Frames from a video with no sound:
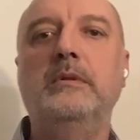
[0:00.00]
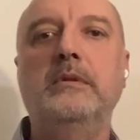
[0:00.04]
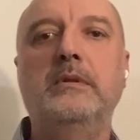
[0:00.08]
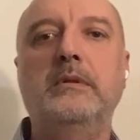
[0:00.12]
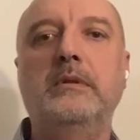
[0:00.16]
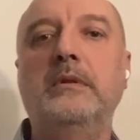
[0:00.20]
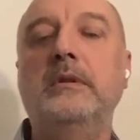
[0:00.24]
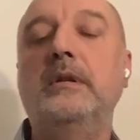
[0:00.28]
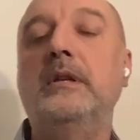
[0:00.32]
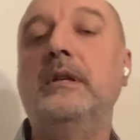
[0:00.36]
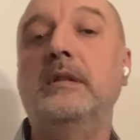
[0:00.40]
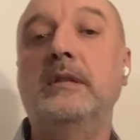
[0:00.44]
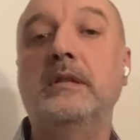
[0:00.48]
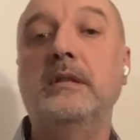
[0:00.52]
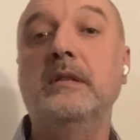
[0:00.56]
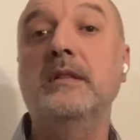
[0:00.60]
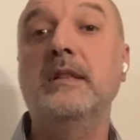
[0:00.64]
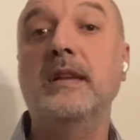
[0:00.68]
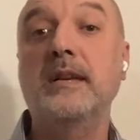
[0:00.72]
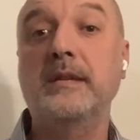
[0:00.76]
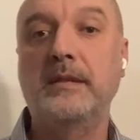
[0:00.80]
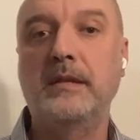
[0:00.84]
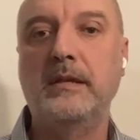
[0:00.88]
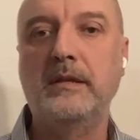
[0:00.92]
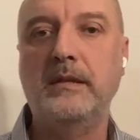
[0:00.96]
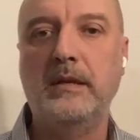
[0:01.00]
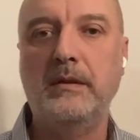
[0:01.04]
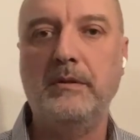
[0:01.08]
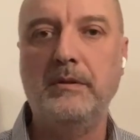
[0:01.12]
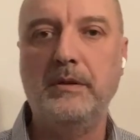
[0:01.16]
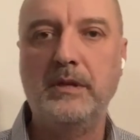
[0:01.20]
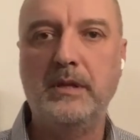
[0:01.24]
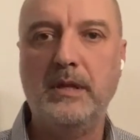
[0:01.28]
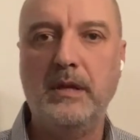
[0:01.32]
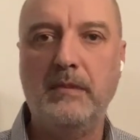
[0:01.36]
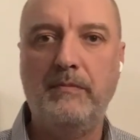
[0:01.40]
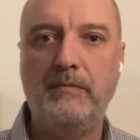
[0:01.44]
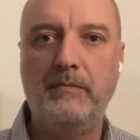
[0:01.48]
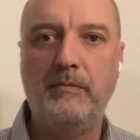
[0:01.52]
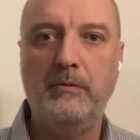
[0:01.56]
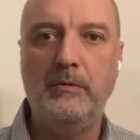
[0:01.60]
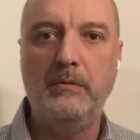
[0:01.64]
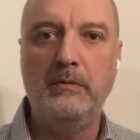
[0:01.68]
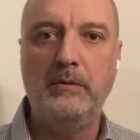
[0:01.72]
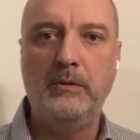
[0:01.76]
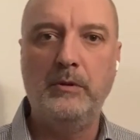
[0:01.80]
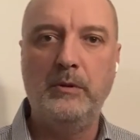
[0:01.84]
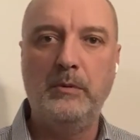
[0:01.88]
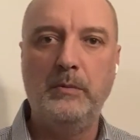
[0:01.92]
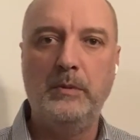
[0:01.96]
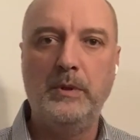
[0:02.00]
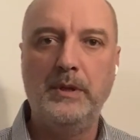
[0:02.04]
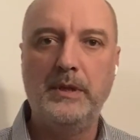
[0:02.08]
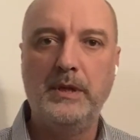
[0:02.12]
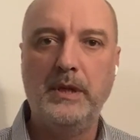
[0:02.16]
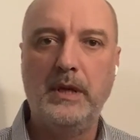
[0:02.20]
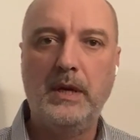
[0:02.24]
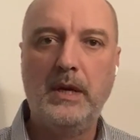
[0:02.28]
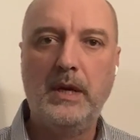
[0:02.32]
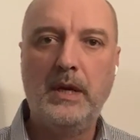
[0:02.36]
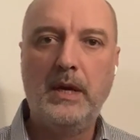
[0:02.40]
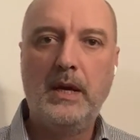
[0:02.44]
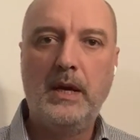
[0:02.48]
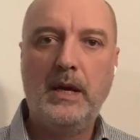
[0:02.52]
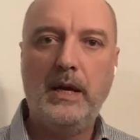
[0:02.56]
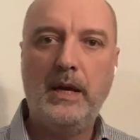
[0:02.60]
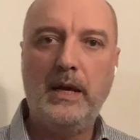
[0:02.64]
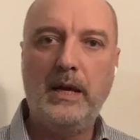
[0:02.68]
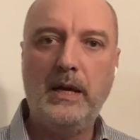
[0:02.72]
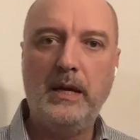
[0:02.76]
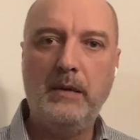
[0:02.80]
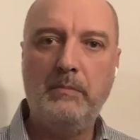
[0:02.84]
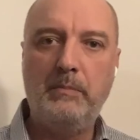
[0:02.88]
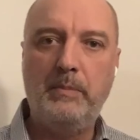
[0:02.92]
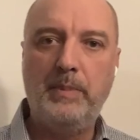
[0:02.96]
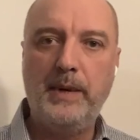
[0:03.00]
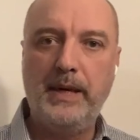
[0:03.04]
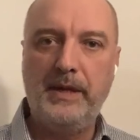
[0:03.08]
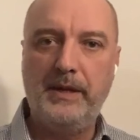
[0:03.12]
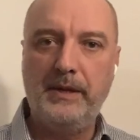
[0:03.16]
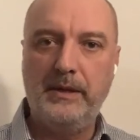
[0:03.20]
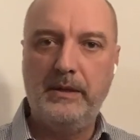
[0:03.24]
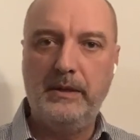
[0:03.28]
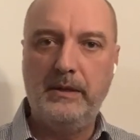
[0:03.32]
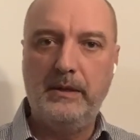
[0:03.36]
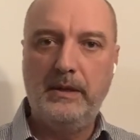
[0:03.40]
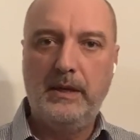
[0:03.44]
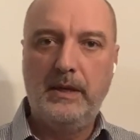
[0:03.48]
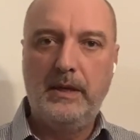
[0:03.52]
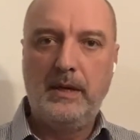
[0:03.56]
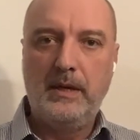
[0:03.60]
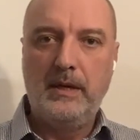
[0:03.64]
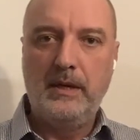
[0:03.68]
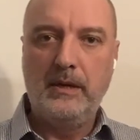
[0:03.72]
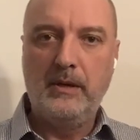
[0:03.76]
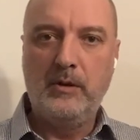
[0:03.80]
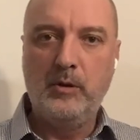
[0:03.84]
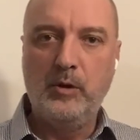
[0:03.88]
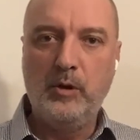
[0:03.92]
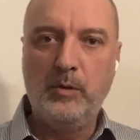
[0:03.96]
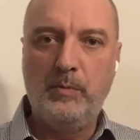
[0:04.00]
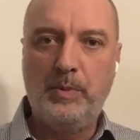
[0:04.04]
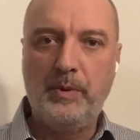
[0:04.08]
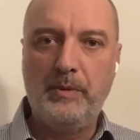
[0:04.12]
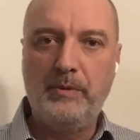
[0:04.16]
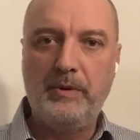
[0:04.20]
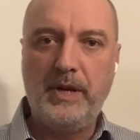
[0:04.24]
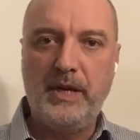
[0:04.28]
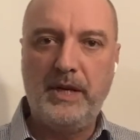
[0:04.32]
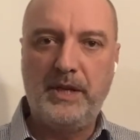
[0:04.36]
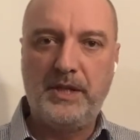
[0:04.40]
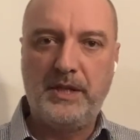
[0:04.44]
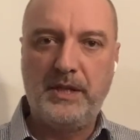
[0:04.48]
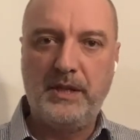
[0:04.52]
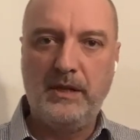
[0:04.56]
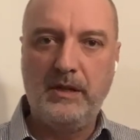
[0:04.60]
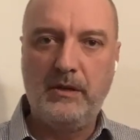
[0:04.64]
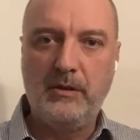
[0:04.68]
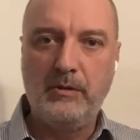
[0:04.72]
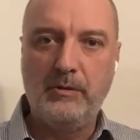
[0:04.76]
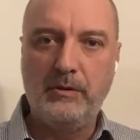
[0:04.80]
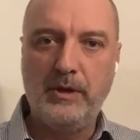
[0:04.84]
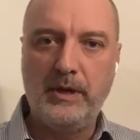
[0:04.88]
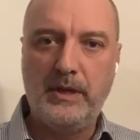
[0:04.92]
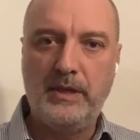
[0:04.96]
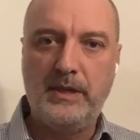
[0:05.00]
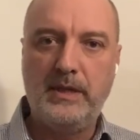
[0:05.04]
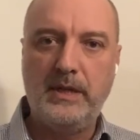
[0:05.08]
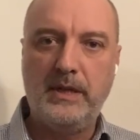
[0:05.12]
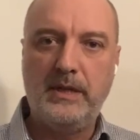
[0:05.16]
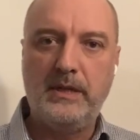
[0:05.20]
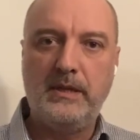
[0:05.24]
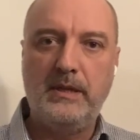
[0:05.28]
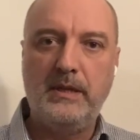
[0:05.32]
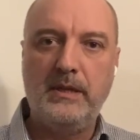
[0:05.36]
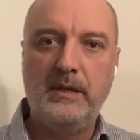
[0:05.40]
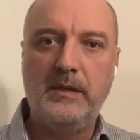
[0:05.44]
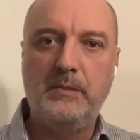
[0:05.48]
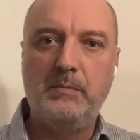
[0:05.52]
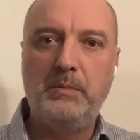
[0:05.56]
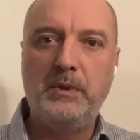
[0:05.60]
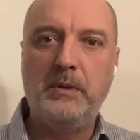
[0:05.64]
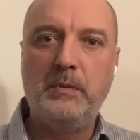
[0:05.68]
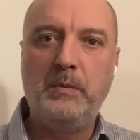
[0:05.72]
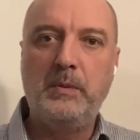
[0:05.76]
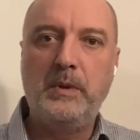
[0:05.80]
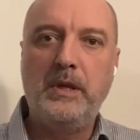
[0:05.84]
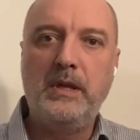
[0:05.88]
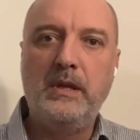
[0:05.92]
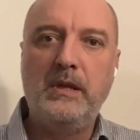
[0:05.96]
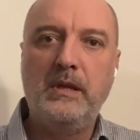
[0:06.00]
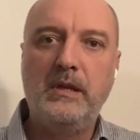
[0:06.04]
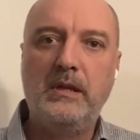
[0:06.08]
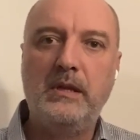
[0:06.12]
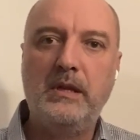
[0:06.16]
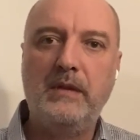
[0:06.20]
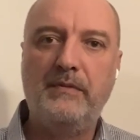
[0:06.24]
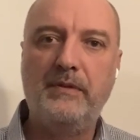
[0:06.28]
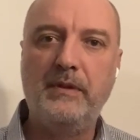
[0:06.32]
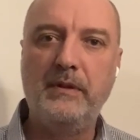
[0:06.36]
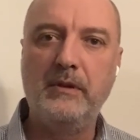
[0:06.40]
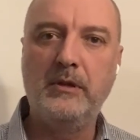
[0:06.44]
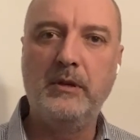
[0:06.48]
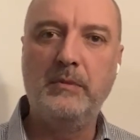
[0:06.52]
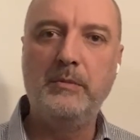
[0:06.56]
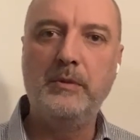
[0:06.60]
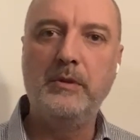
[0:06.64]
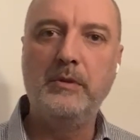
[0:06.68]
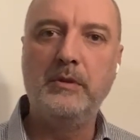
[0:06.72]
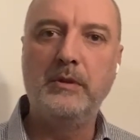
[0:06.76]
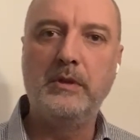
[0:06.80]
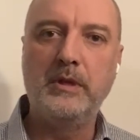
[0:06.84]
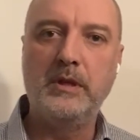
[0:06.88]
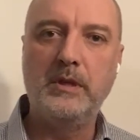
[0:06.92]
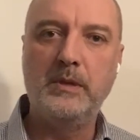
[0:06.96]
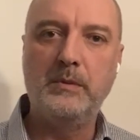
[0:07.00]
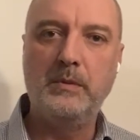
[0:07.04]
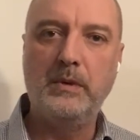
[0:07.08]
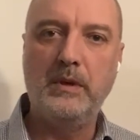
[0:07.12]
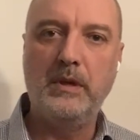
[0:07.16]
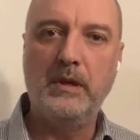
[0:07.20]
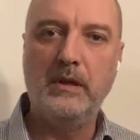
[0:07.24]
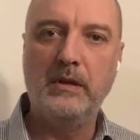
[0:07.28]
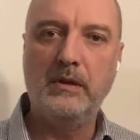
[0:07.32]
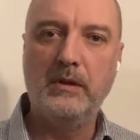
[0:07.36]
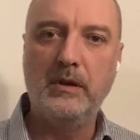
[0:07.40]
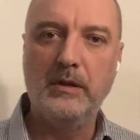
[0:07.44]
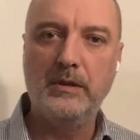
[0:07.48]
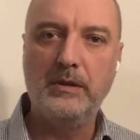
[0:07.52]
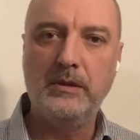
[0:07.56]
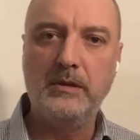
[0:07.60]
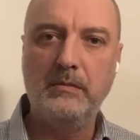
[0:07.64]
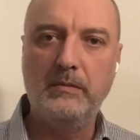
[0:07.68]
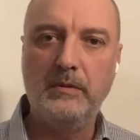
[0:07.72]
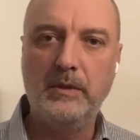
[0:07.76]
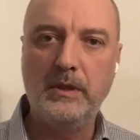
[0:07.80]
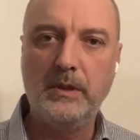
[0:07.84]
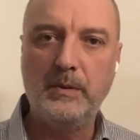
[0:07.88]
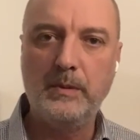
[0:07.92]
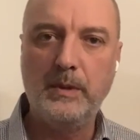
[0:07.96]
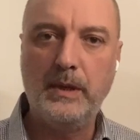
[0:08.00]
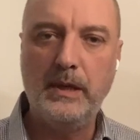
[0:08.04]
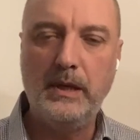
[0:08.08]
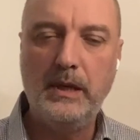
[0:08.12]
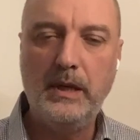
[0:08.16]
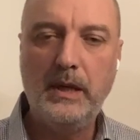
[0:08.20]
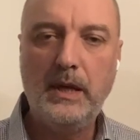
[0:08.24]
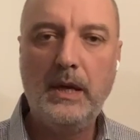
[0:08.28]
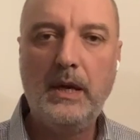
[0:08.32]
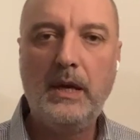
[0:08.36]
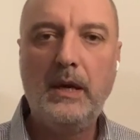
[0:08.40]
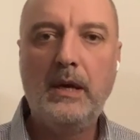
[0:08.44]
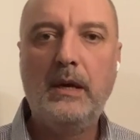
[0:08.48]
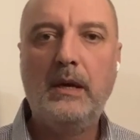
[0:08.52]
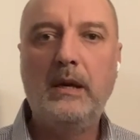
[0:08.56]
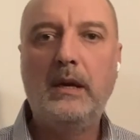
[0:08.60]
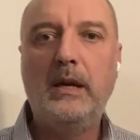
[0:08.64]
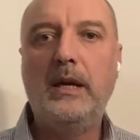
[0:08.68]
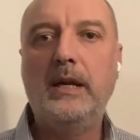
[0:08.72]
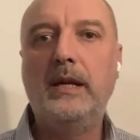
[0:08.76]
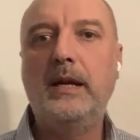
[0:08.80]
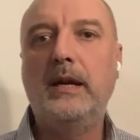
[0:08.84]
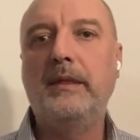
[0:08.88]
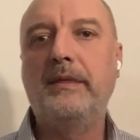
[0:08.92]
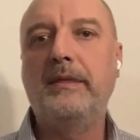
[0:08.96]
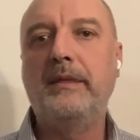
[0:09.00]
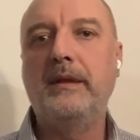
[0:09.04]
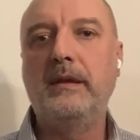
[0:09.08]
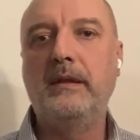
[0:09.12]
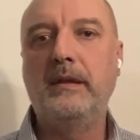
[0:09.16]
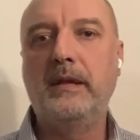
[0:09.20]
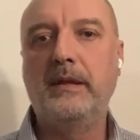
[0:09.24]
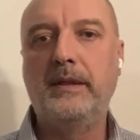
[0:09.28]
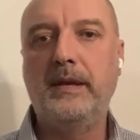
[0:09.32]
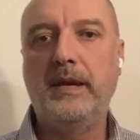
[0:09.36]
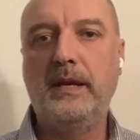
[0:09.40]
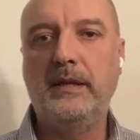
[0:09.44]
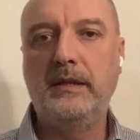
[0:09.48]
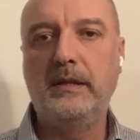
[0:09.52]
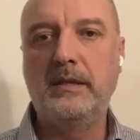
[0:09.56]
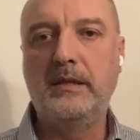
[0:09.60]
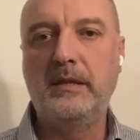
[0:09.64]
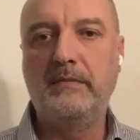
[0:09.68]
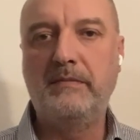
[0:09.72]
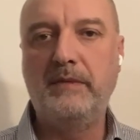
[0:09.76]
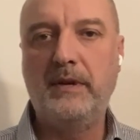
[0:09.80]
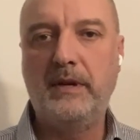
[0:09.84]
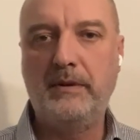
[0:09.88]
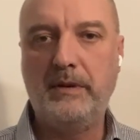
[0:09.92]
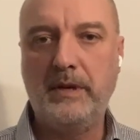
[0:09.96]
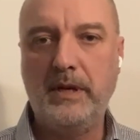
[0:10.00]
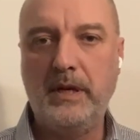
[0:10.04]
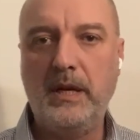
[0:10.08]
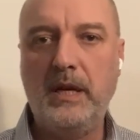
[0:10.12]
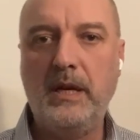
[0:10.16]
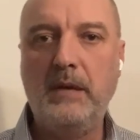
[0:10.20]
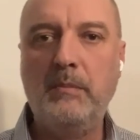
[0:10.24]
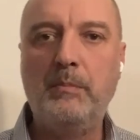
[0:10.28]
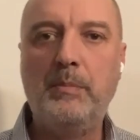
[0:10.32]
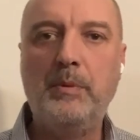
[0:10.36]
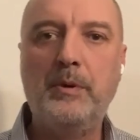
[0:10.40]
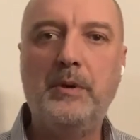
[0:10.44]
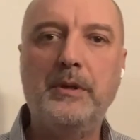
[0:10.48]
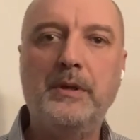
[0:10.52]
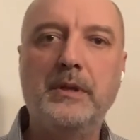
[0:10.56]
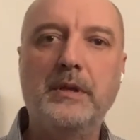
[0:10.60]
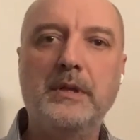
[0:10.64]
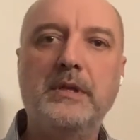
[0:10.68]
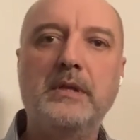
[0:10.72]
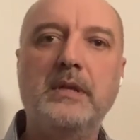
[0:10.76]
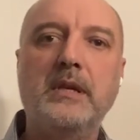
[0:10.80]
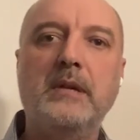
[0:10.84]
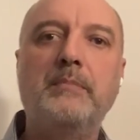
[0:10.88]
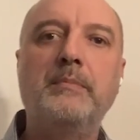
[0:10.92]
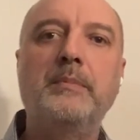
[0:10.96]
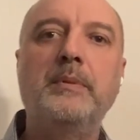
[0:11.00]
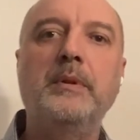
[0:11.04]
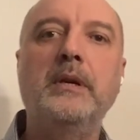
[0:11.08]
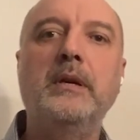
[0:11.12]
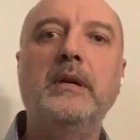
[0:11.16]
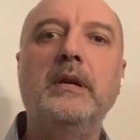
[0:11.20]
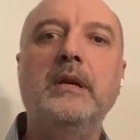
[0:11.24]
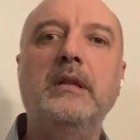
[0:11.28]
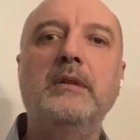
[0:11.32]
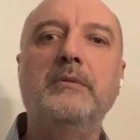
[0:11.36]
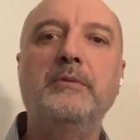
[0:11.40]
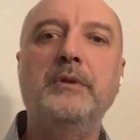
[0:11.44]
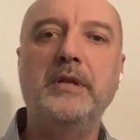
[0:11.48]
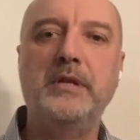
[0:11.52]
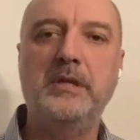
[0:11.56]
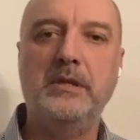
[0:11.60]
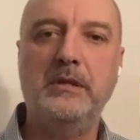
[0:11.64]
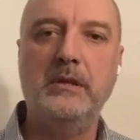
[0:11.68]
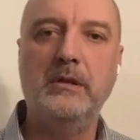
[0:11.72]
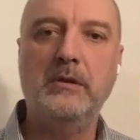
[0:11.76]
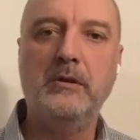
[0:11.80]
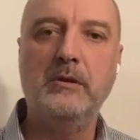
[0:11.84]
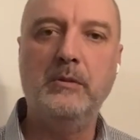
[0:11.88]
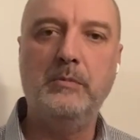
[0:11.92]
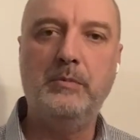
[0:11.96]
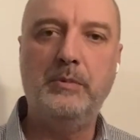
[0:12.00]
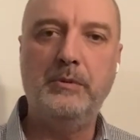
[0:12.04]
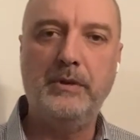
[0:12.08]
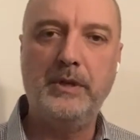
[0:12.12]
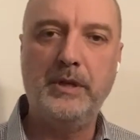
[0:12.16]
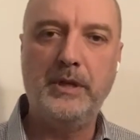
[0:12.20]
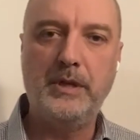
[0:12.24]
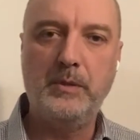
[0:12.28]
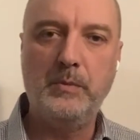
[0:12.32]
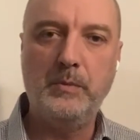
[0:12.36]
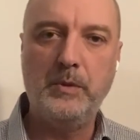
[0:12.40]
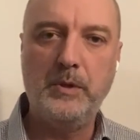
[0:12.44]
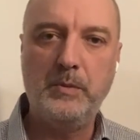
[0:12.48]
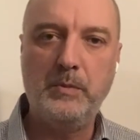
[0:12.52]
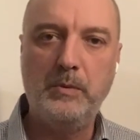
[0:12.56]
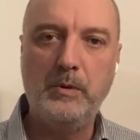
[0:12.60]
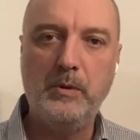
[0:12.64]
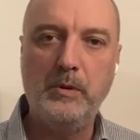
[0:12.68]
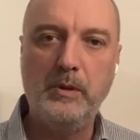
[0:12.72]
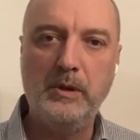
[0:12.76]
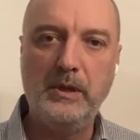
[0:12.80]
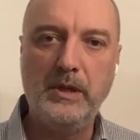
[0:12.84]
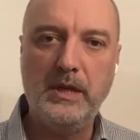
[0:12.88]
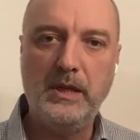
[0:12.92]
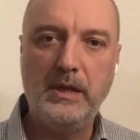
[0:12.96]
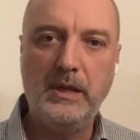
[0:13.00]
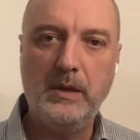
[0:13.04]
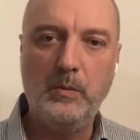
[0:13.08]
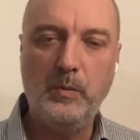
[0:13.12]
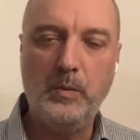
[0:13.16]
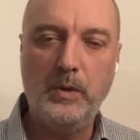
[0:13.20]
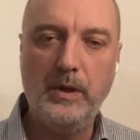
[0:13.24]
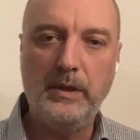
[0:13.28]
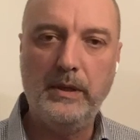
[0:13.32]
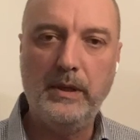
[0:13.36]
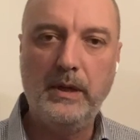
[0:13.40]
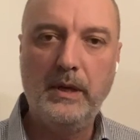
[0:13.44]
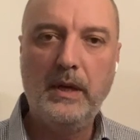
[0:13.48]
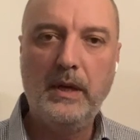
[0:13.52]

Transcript: it's a necessary step forward towards a better cooperation, coexistence between the different communities within Kosovo as well. And I think that that is a very important step in regional cooperation, which we all need and want.